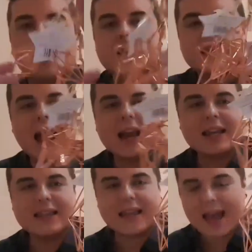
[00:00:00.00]
find
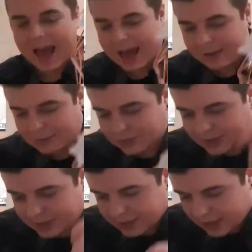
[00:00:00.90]
anything else.
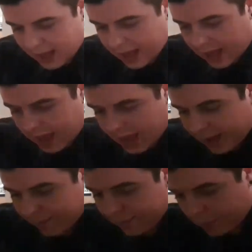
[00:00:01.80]

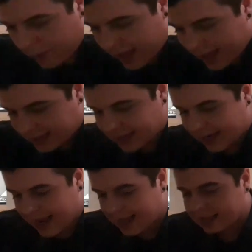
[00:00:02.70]
Where is
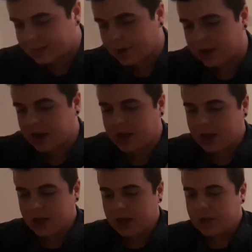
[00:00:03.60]
the last one?
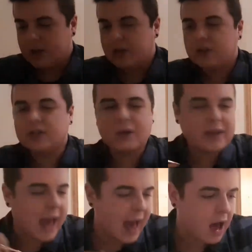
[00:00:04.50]
So
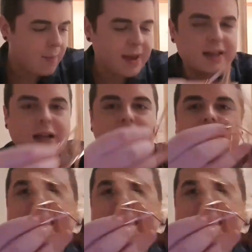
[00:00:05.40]
yeah, I picked up